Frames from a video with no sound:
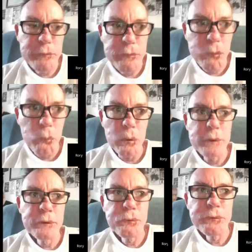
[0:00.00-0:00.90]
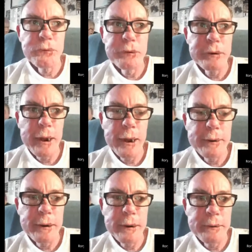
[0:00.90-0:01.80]
total interest in that,
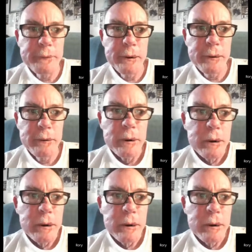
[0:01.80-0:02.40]
and